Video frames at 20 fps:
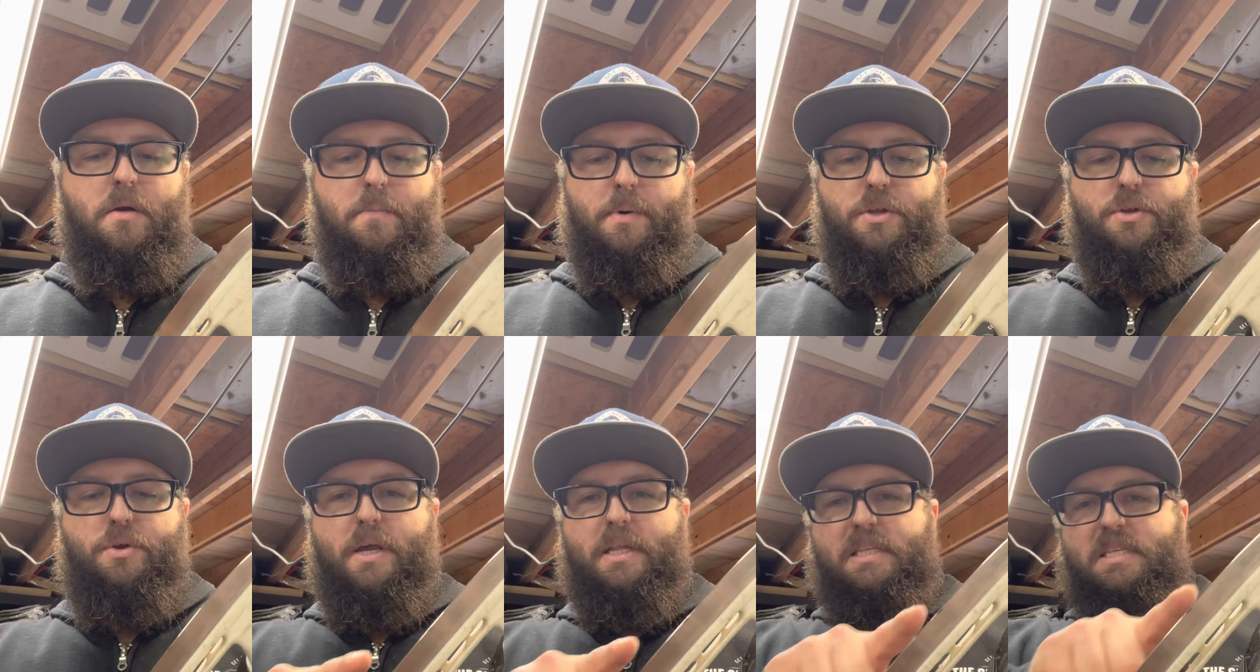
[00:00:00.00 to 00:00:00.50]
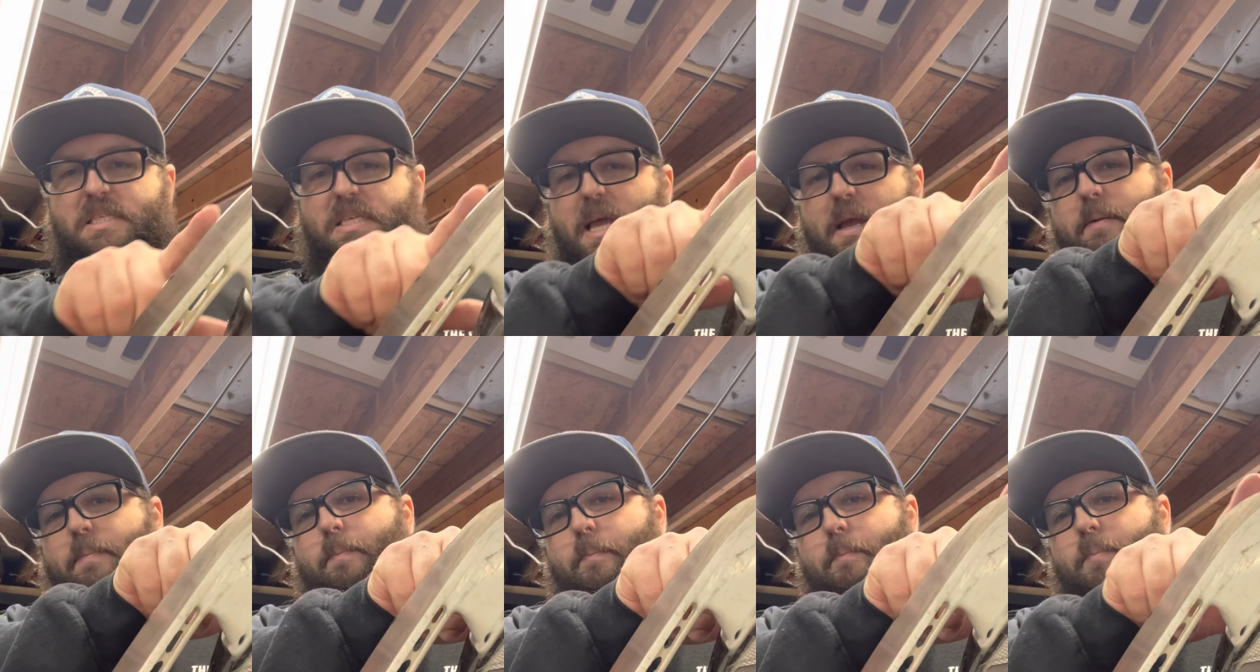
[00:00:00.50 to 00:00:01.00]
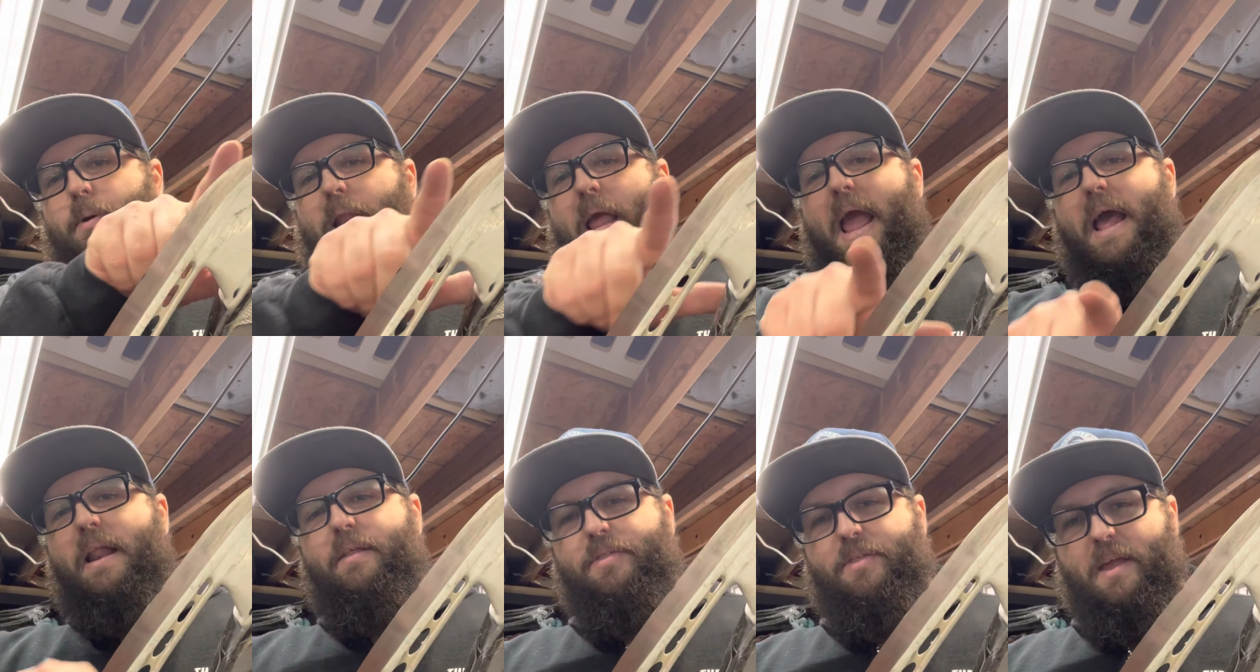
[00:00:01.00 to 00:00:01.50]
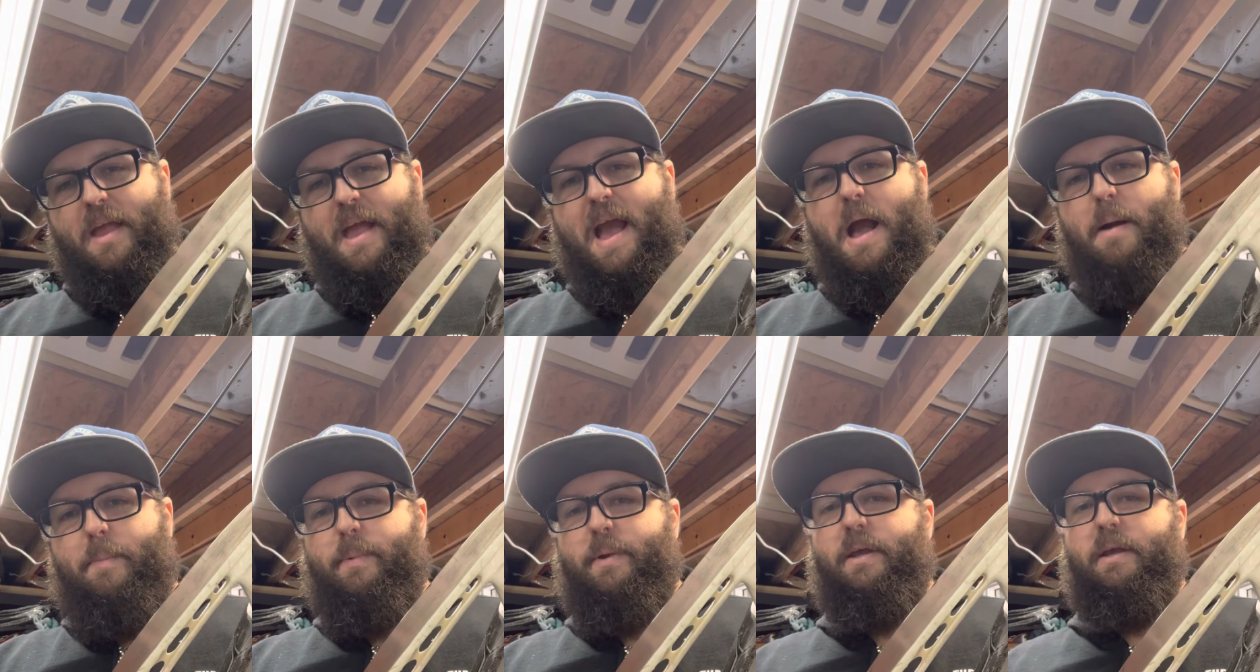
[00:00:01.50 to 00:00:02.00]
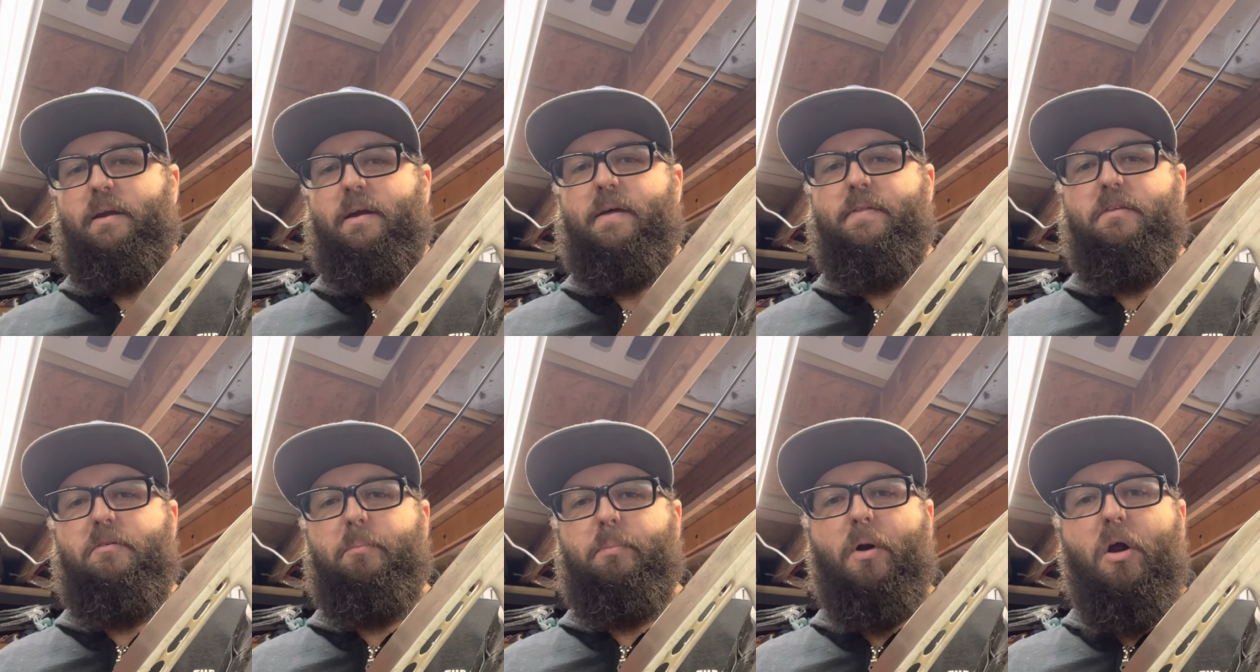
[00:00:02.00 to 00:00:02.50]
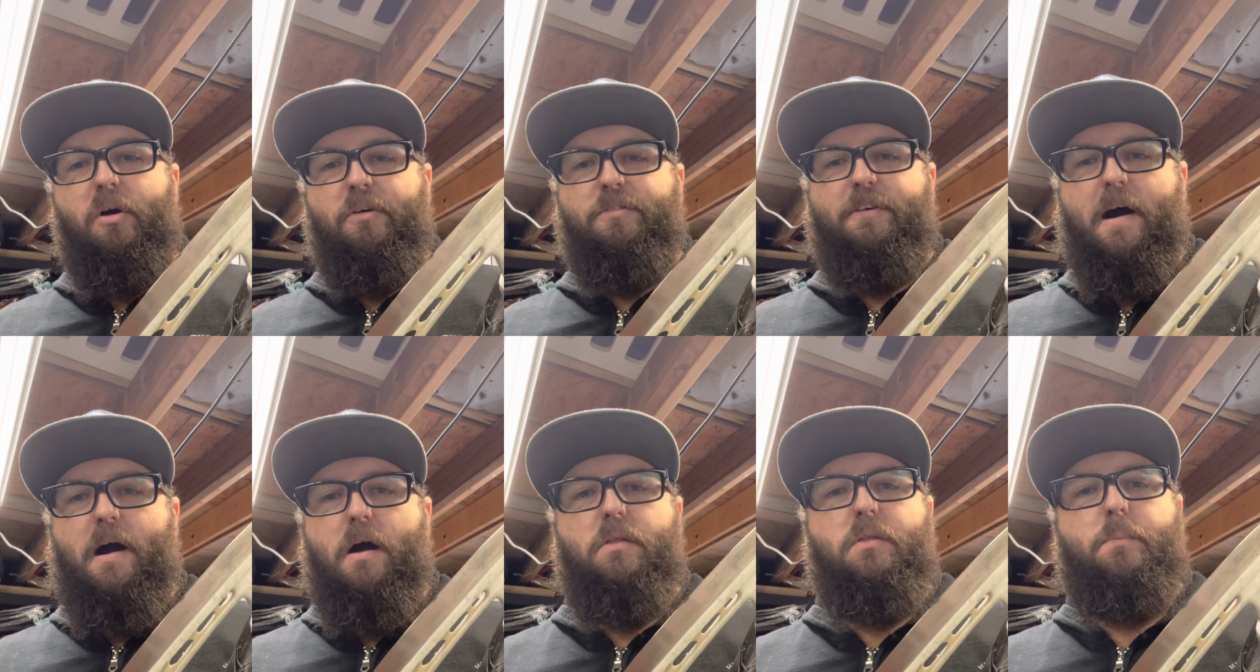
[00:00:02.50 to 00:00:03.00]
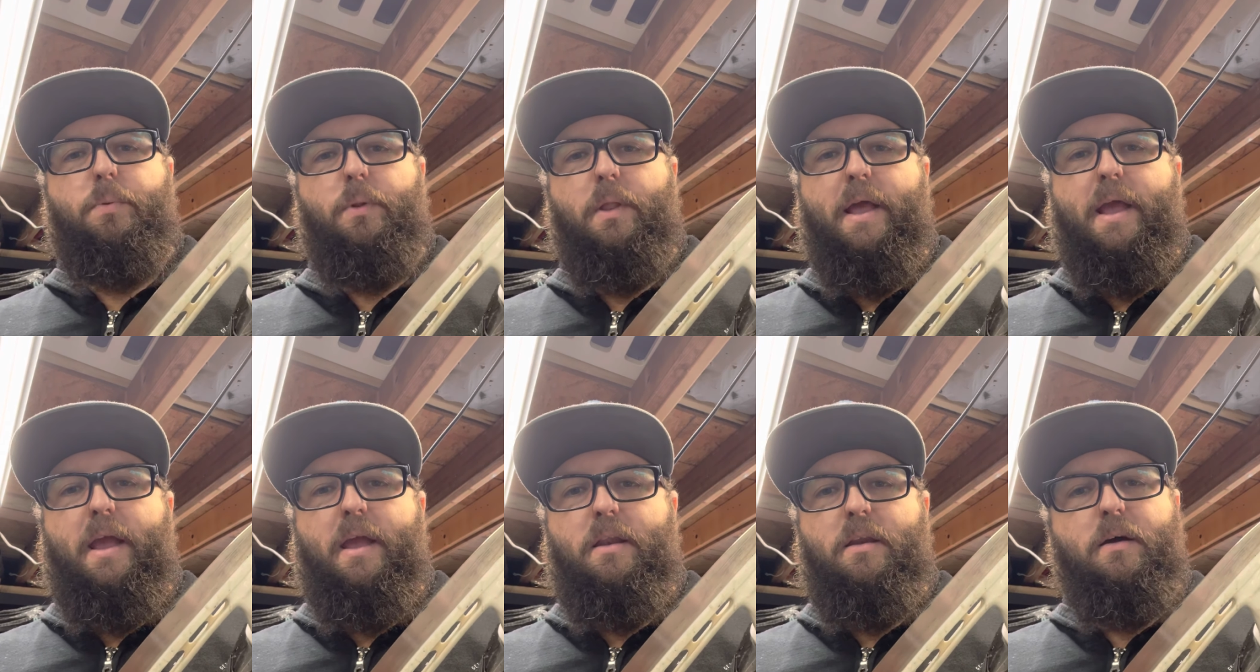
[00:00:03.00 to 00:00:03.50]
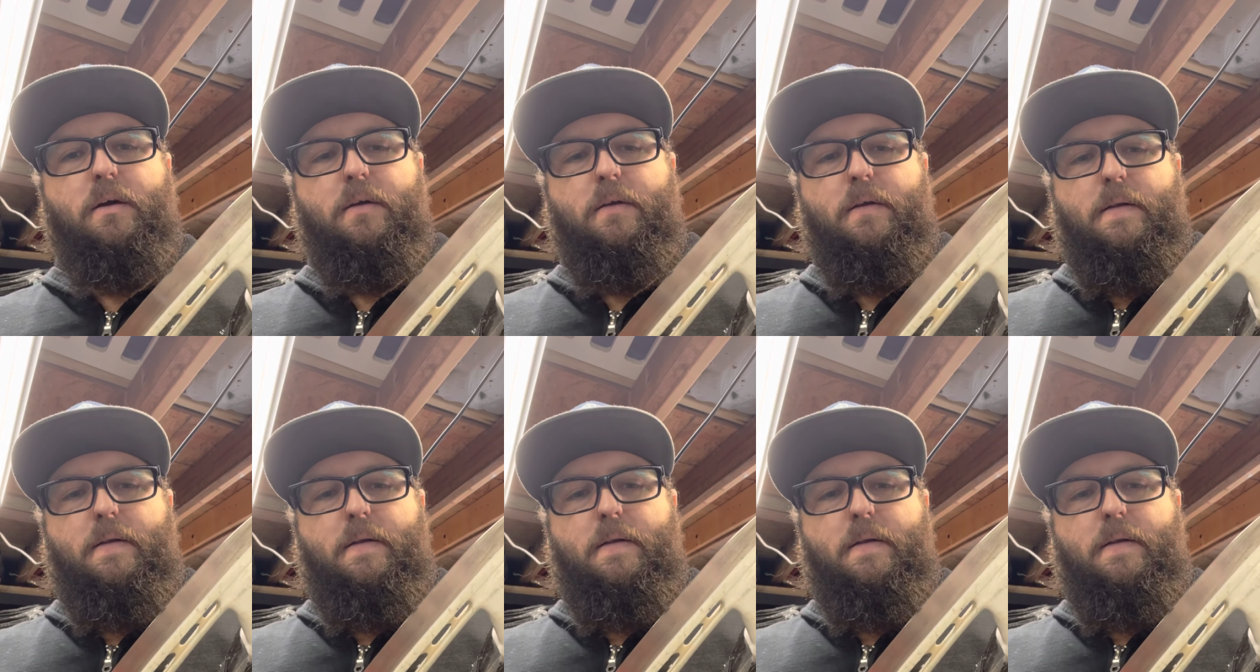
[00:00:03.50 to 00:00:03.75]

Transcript: But you get this like banana thing happening, and the profile of the blade